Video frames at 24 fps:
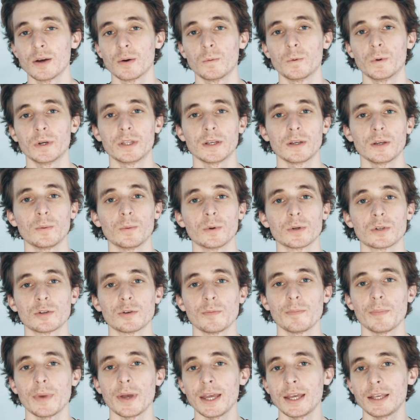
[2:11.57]
whether you want to
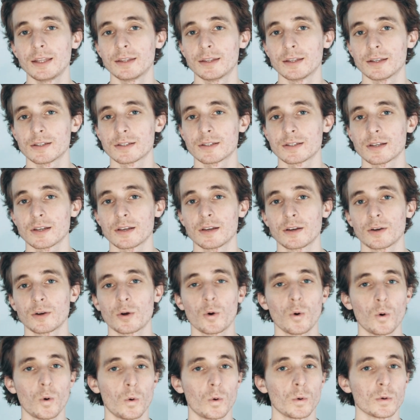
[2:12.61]
make this
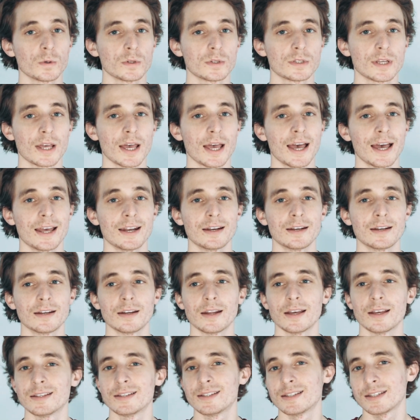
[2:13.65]
cause an
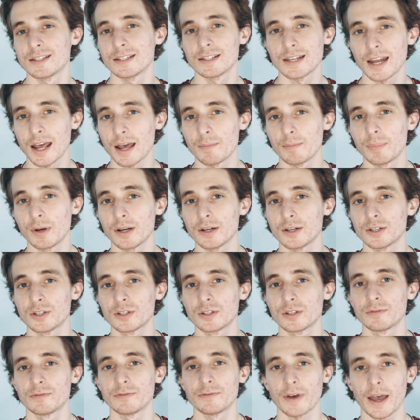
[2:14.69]

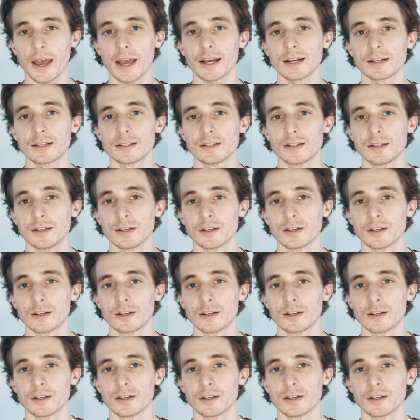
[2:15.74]
established fact,